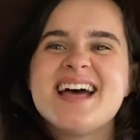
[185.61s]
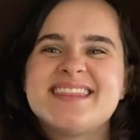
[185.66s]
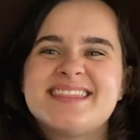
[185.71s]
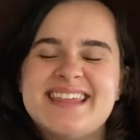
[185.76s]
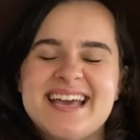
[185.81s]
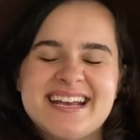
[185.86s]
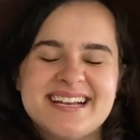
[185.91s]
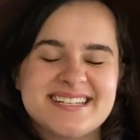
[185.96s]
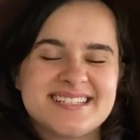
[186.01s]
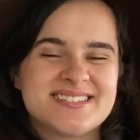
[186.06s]

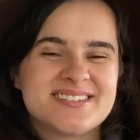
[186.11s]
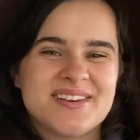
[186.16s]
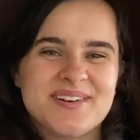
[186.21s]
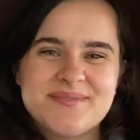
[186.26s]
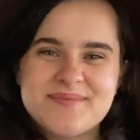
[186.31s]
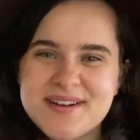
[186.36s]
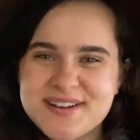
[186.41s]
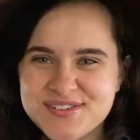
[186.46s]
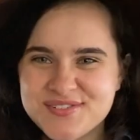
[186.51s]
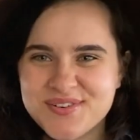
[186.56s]
Thanks
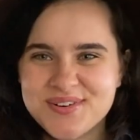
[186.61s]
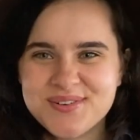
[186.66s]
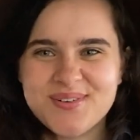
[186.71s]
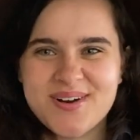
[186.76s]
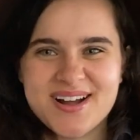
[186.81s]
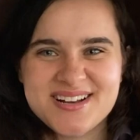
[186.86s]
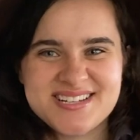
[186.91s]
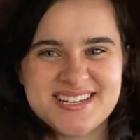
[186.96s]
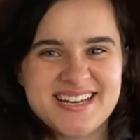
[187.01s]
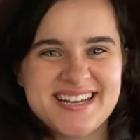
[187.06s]
so much for
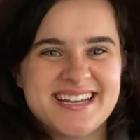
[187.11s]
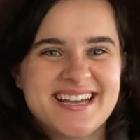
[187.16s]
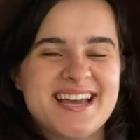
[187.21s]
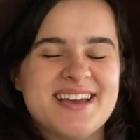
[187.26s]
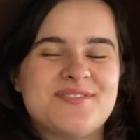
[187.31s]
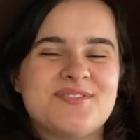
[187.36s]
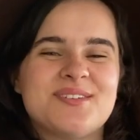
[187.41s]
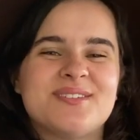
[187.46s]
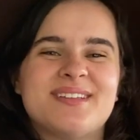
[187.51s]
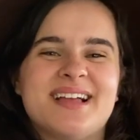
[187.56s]
watching.
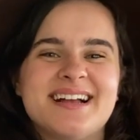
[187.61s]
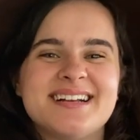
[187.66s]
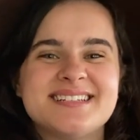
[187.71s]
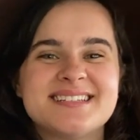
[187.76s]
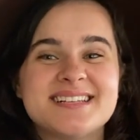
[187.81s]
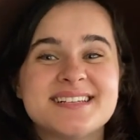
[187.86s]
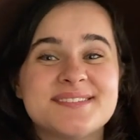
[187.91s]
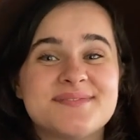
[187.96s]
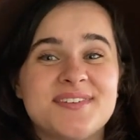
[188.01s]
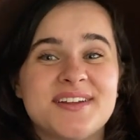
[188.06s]
If you liked
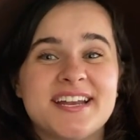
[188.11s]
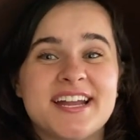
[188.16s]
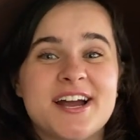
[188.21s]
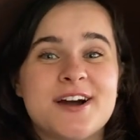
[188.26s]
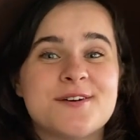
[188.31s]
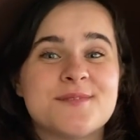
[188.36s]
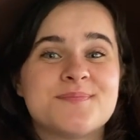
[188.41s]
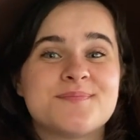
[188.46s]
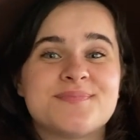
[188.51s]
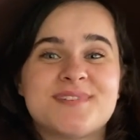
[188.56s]
this
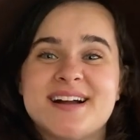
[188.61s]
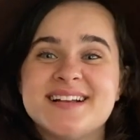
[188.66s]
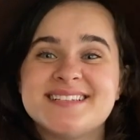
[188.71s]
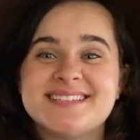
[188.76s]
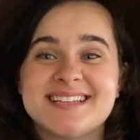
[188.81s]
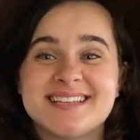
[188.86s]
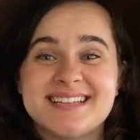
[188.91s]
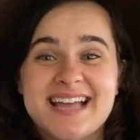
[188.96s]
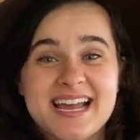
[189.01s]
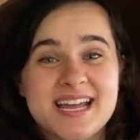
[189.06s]
video, press
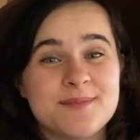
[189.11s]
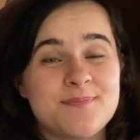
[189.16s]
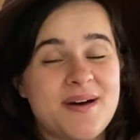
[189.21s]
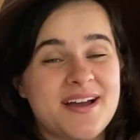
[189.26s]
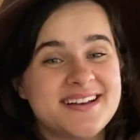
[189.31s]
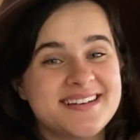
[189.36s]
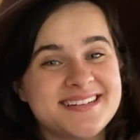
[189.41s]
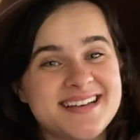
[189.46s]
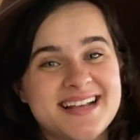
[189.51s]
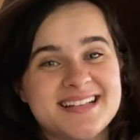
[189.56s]
the like
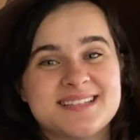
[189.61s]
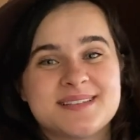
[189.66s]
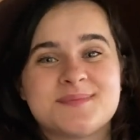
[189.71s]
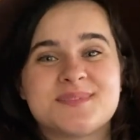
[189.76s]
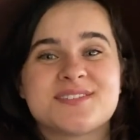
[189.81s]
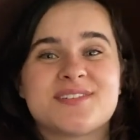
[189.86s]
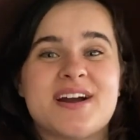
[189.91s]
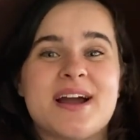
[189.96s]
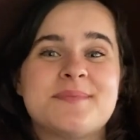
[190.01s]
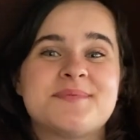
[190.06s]
button and
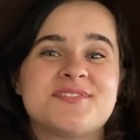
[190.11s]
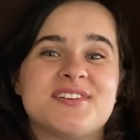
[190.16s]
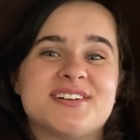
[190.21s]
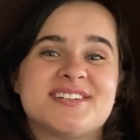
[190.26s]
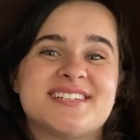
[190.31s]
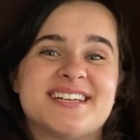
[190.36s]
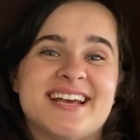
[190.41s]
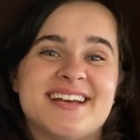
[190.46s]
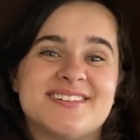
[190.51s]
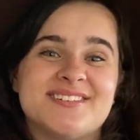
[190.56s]
subscribe to our
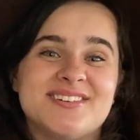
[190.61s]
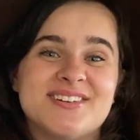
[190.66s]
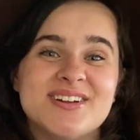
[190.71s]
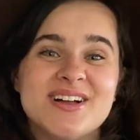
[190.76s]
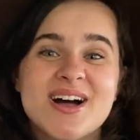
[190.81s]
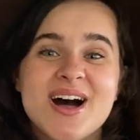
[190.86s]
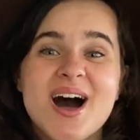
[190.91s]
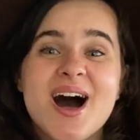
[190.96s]
channel.